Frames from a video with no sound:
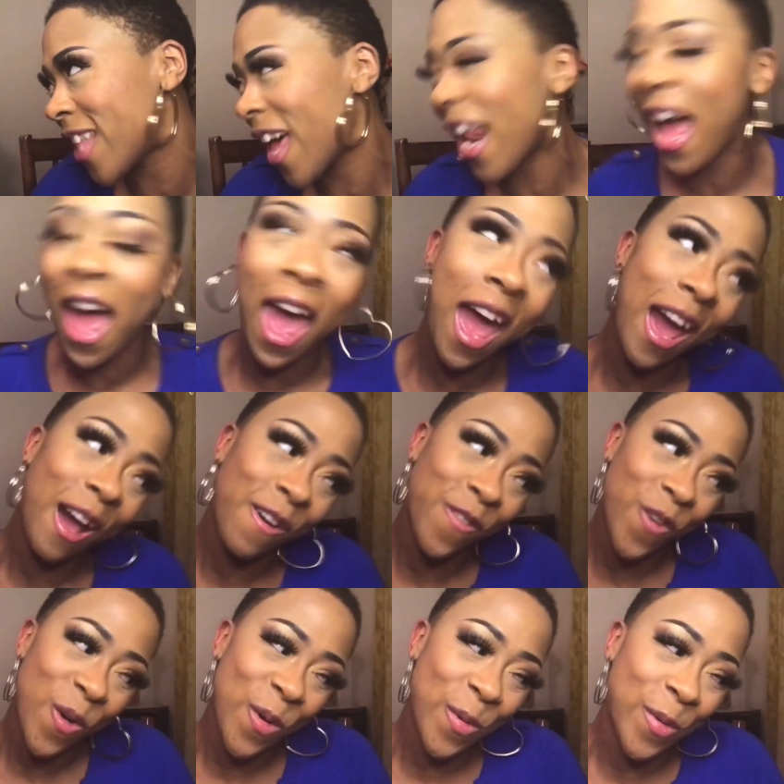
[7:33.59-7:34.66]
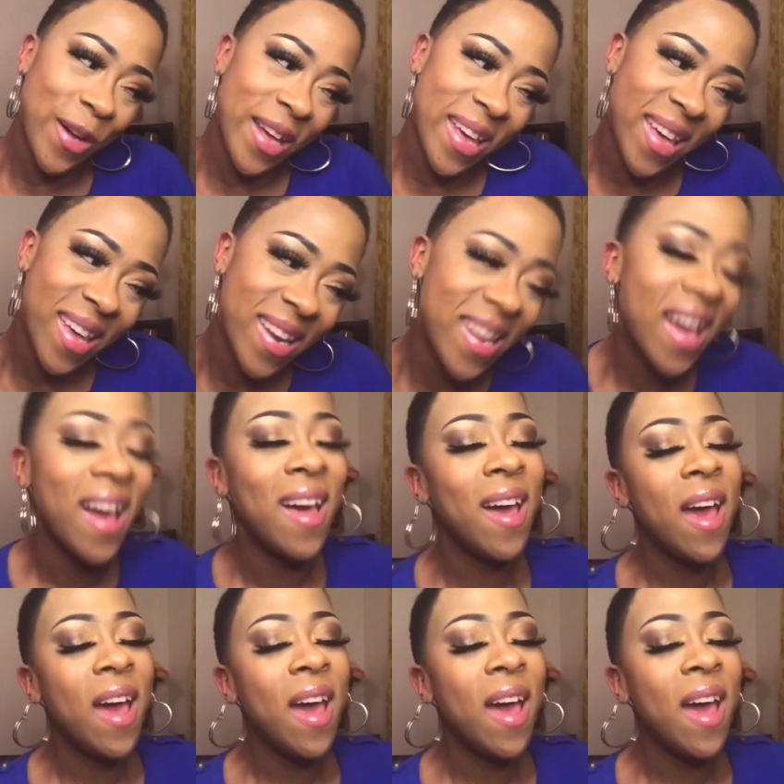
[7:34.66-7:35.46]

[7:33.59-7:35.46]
that I have on,